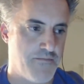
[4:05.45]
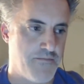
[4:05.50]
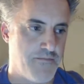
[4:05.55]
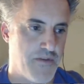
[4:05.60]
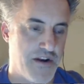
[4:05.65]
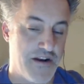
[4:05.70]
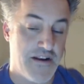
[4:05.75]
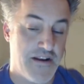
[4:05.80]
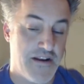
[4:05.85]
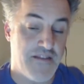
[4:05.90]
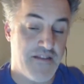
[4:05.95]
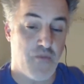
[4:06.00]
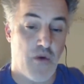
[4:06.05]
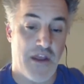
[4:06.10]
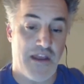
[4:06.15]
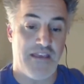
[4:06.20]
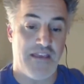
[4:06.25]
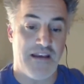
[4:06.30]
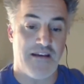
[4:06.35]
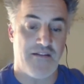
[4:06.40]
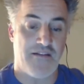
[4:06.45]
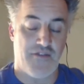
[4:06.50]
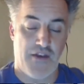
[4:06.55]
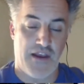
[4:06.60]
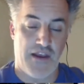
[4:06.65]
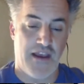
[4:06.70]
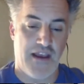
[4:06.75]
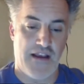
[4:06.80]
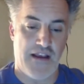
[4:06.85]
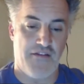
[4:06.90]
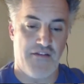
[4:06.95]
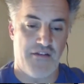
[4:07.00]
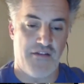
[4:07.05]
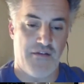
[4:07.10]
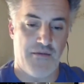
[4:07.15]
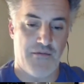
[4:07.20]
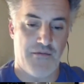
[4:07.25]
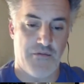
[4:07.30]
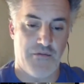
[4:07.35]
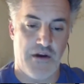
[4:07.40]
But it is what I think is the
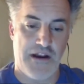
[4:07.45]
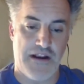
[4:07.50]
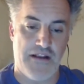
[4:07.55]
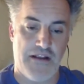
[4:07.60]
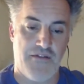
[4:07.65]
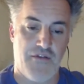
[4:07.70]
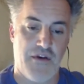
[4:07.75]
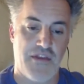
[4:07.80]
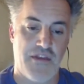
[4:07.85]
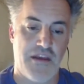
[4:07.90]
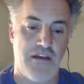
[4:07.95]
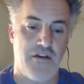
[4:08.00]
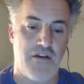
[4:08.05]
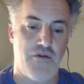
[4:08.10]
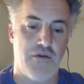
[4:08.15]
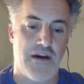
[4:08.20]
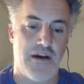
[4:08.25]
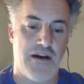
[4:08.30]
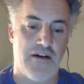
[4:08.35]
case, right? And so I think